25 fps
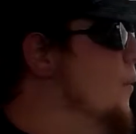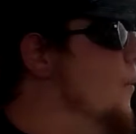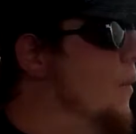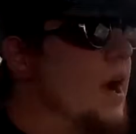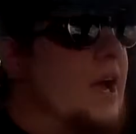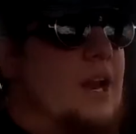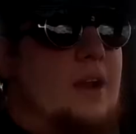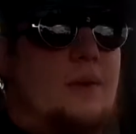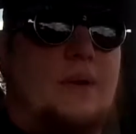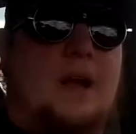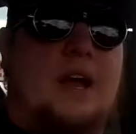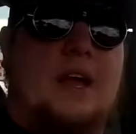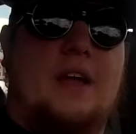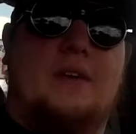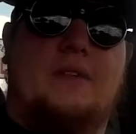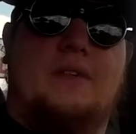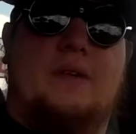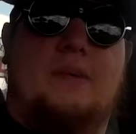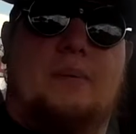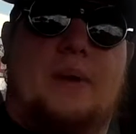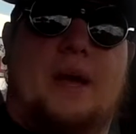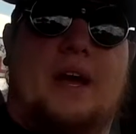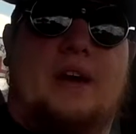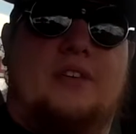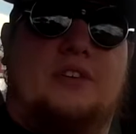do I own a
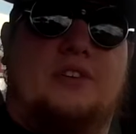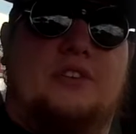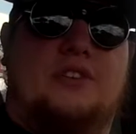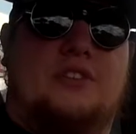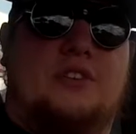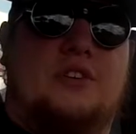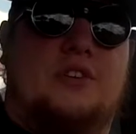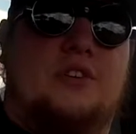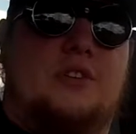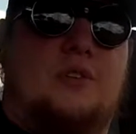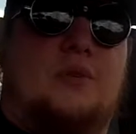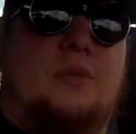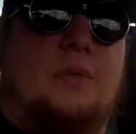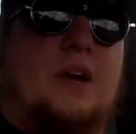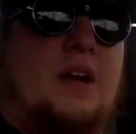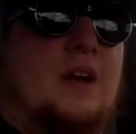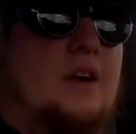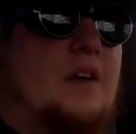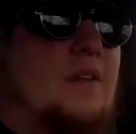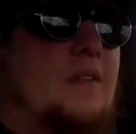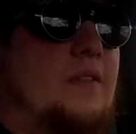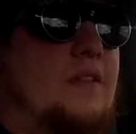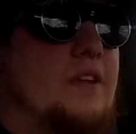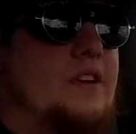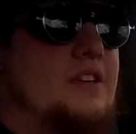Powerstroke?
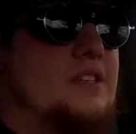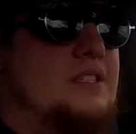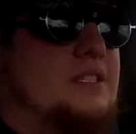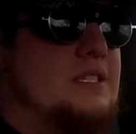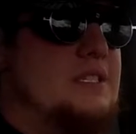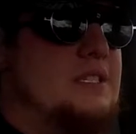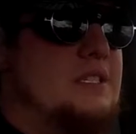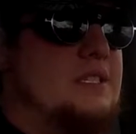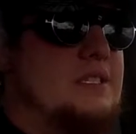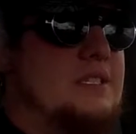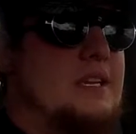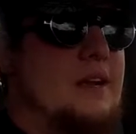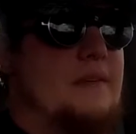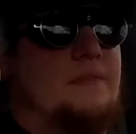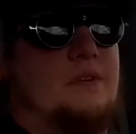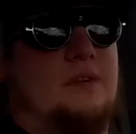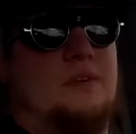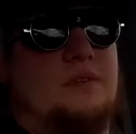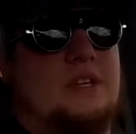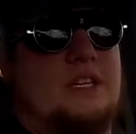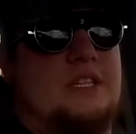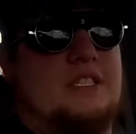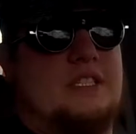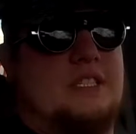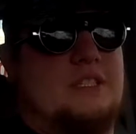Well, there's several
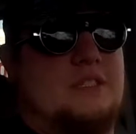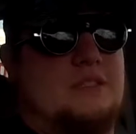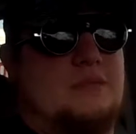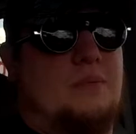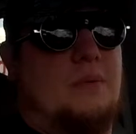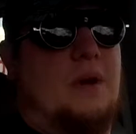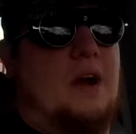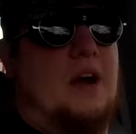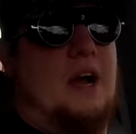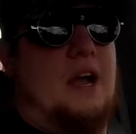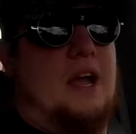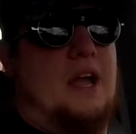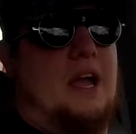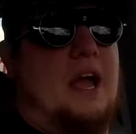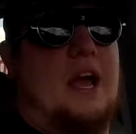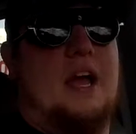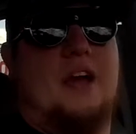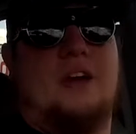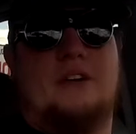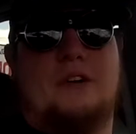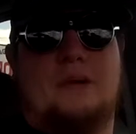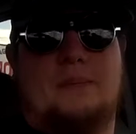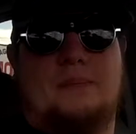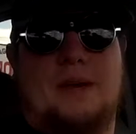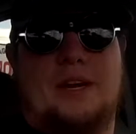reasons why I
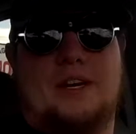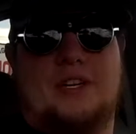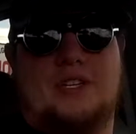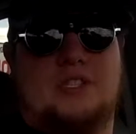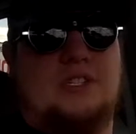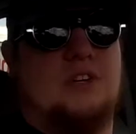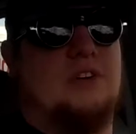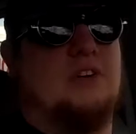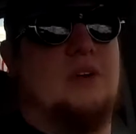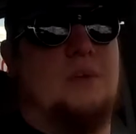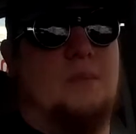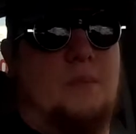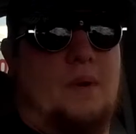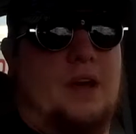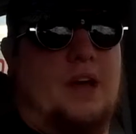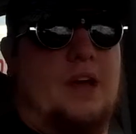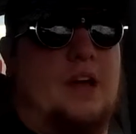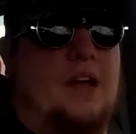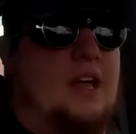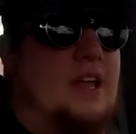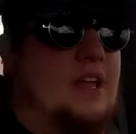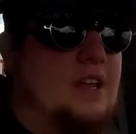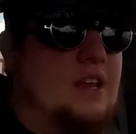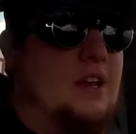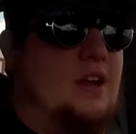own a Powerstroke and
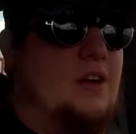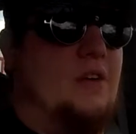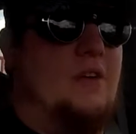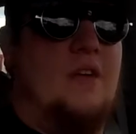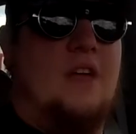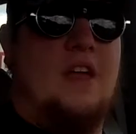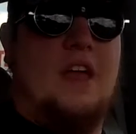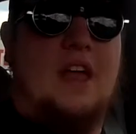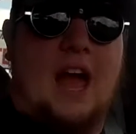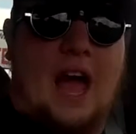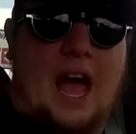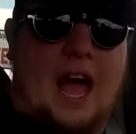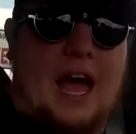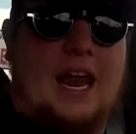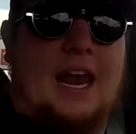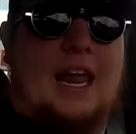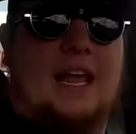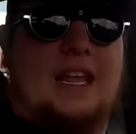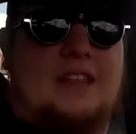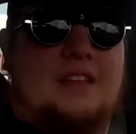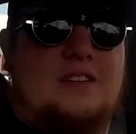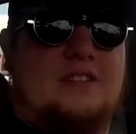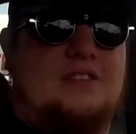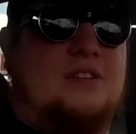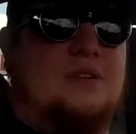why, you know, I
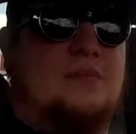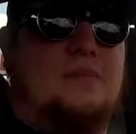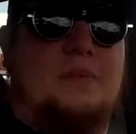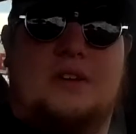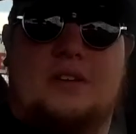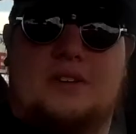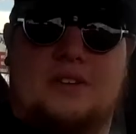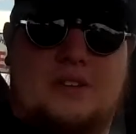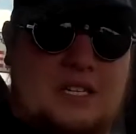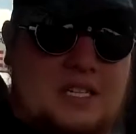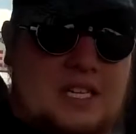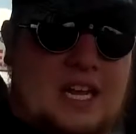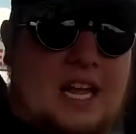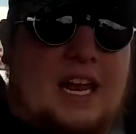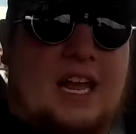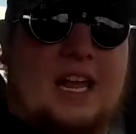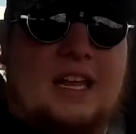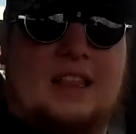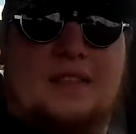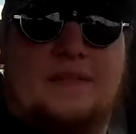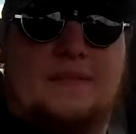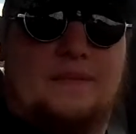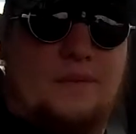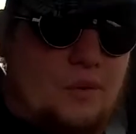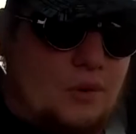like the Super Duties, I like
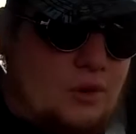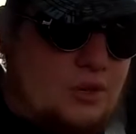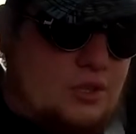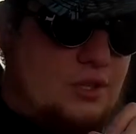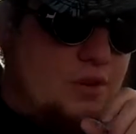the Fords